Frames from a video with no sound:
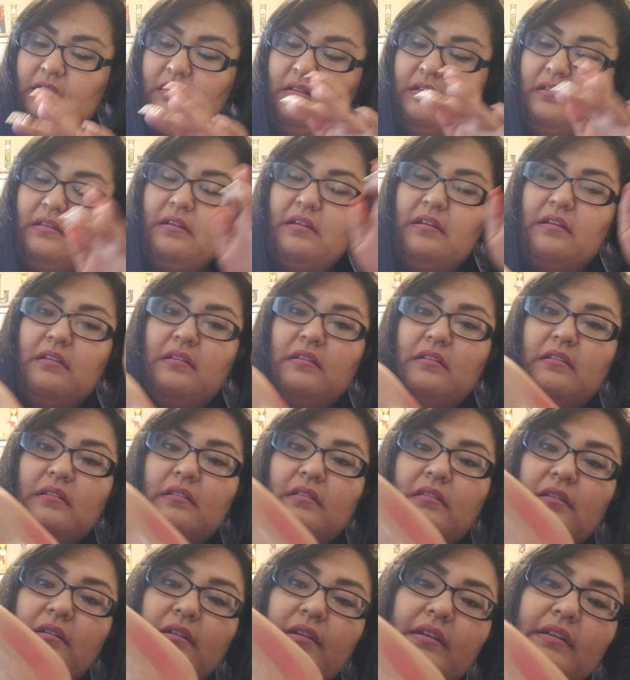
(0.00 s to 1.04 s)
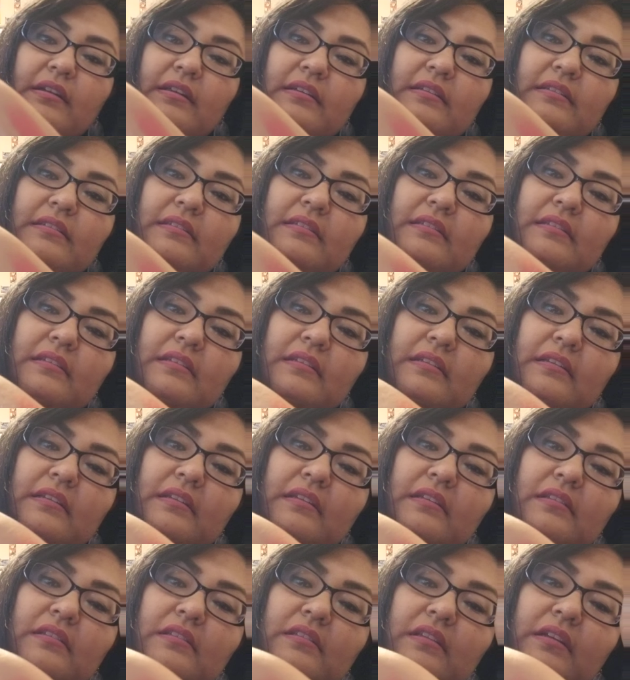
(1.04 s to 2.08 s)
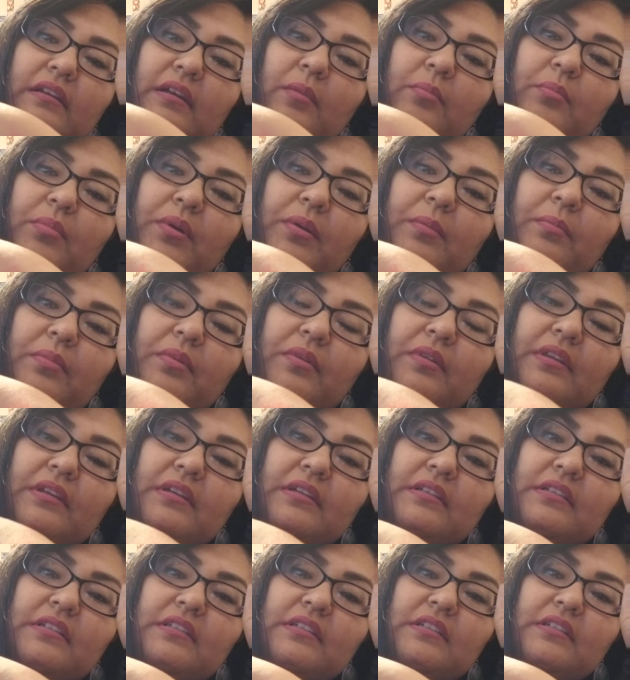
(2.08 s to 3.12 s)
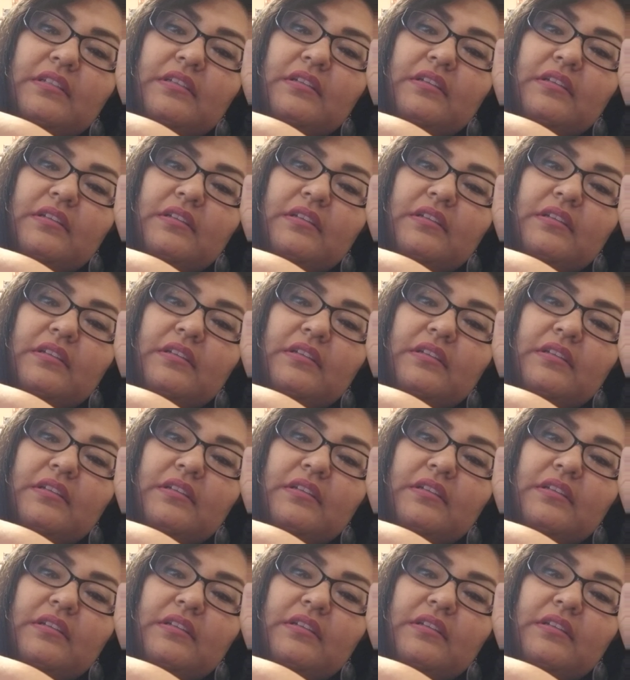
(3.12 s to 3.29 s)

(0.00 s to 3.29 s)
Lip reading: There it is. It's like a purplish,